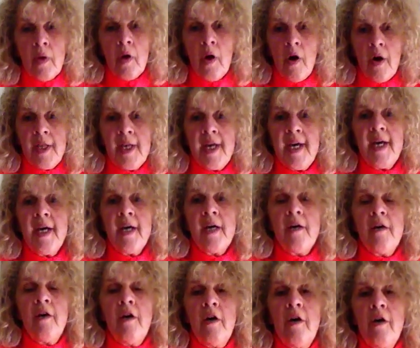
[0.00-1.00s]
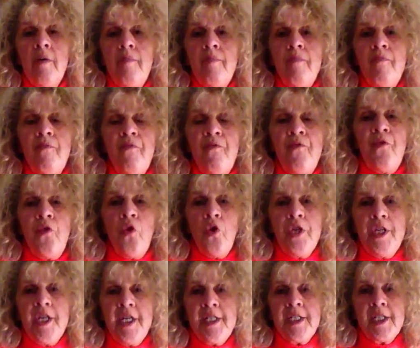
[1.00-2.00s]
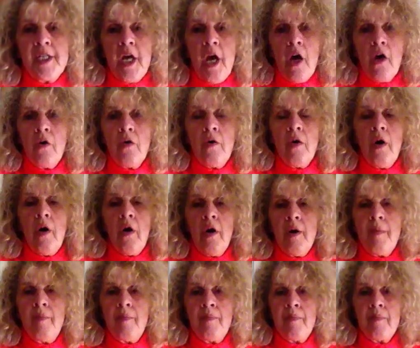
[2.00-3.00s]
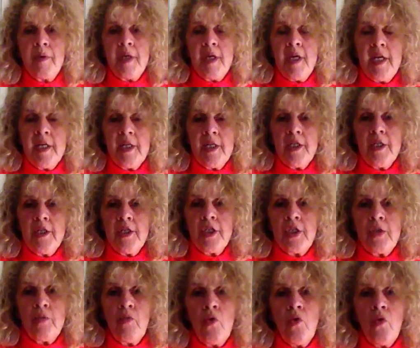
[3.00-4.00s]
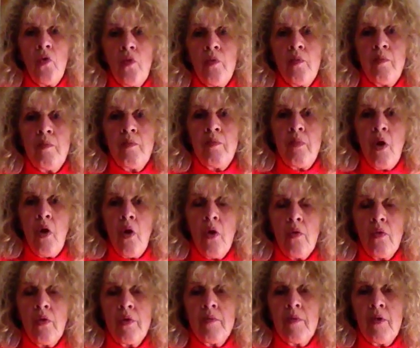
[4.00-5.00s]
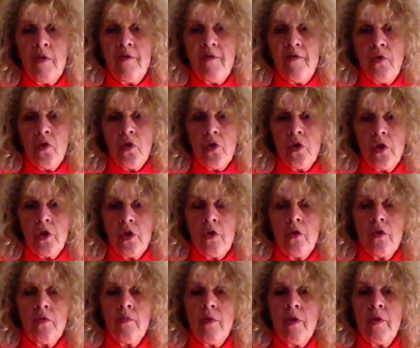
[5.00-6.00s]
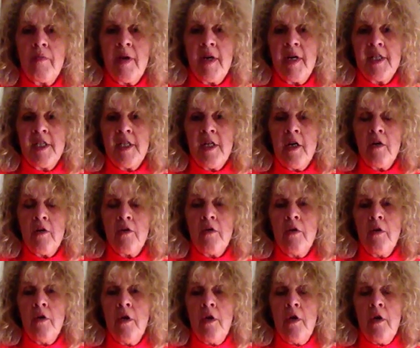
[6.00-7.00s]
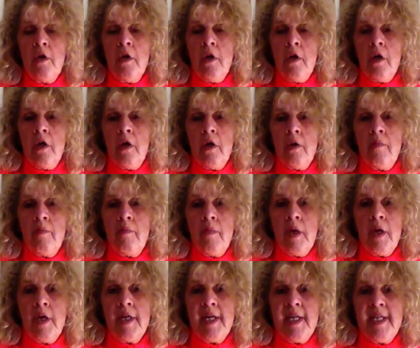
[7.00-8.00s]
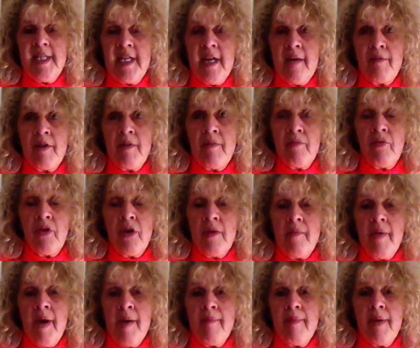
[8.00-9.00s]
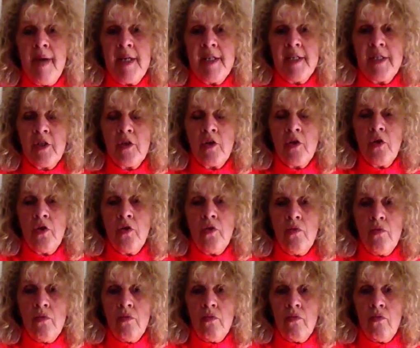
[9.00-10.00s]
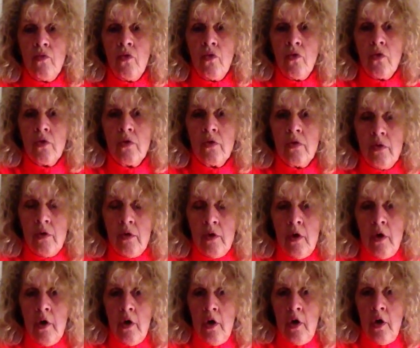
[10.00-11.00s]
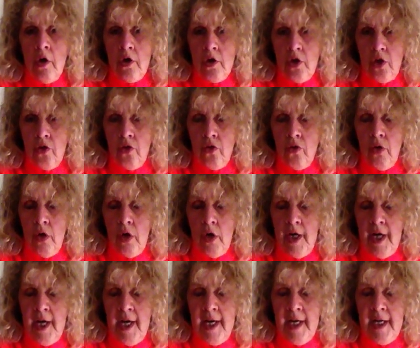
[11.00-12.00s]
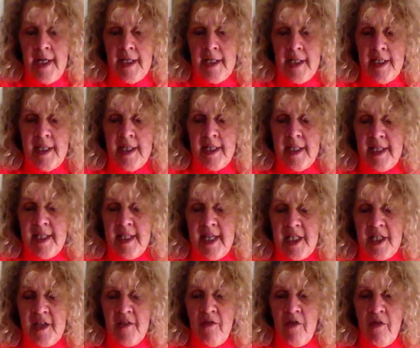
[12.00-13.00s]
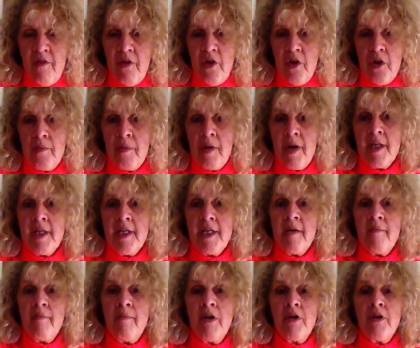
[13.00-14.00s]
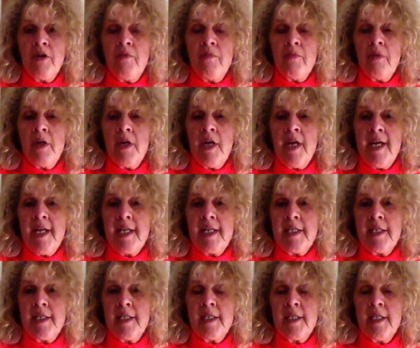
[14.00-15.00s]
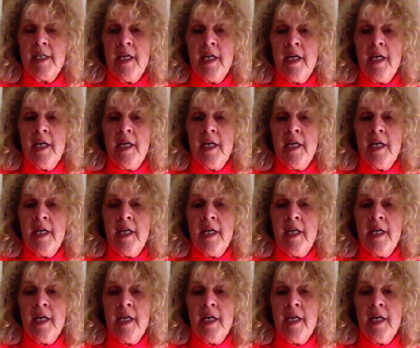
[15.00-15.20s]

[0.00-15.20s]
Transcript: Hi there. 4 years ago I kicked a small pot with my foot on my patio and ended up in a pretty bad place. I couldn't walk at all. I had excessive referred pain down both of my legs,